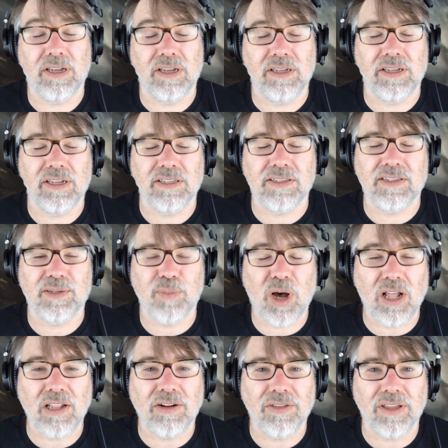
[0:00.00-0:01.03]
it's
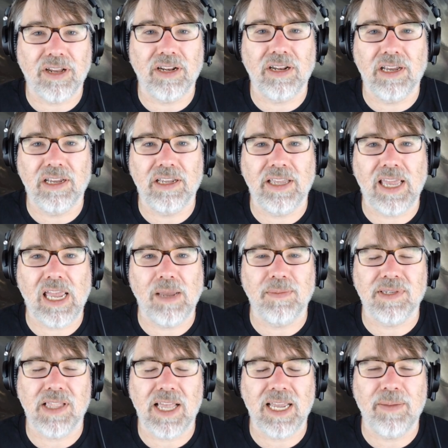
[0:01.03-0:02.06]
smaller than
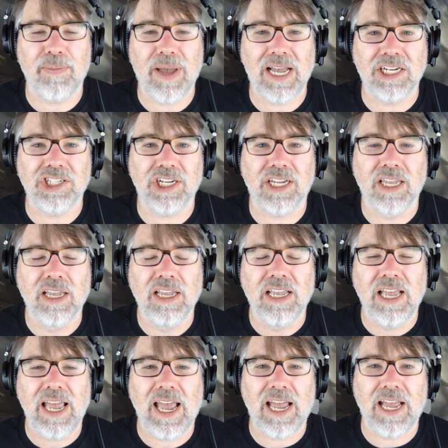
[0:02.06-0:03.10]
games like Magic,
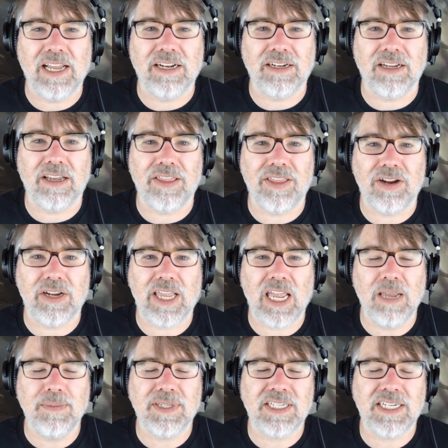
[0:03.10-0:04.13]
and their
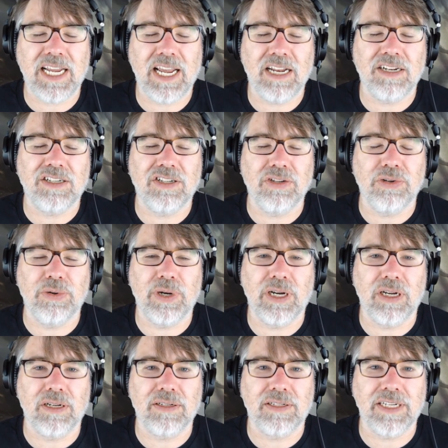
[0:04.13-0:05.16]
games tend
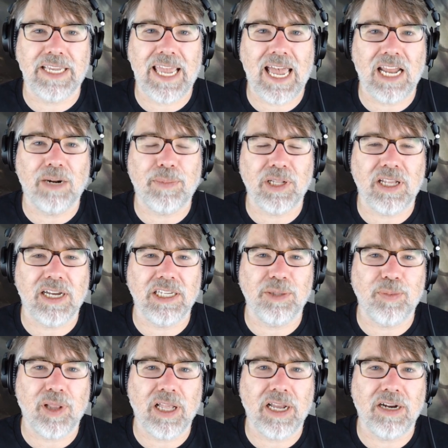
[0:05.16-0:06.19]
to
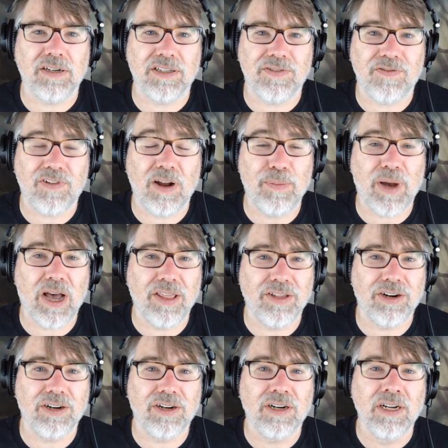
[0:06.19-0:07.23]
cannibalize players from
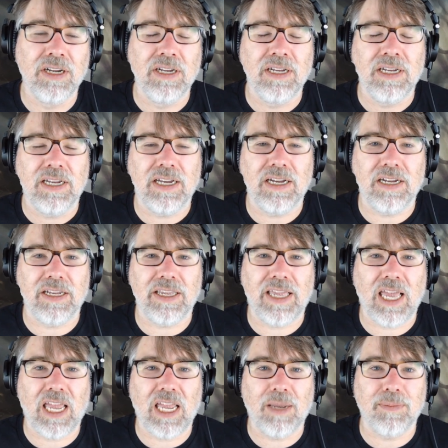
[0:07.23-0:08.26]
other
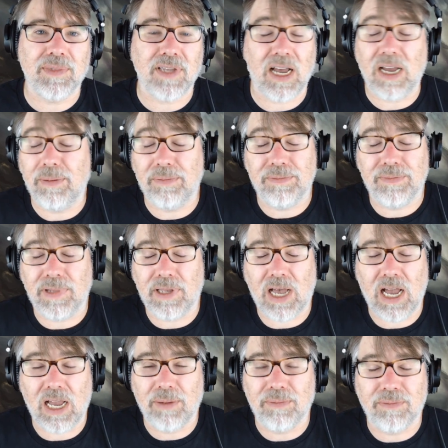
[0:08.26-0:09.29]
games.
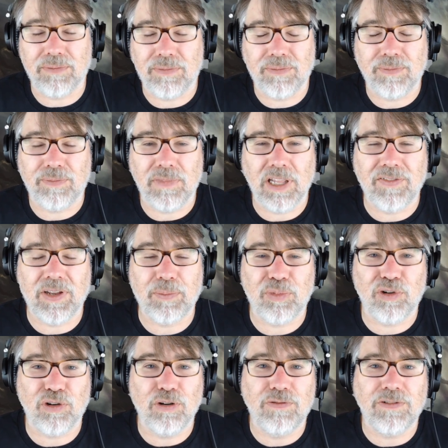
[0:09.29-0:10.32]
I'm living
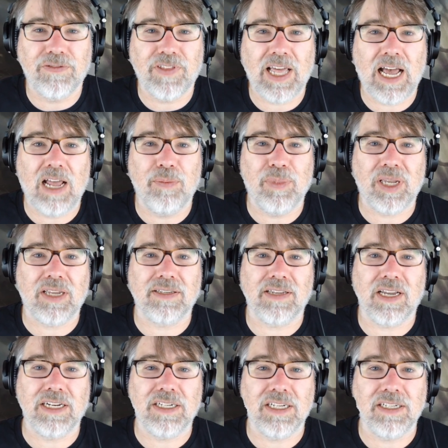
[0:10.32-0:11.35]
proof of that because
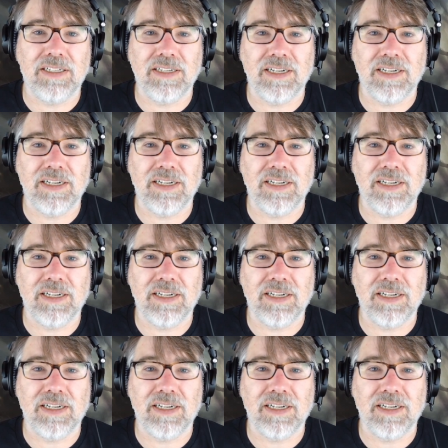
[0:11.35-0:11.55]
I did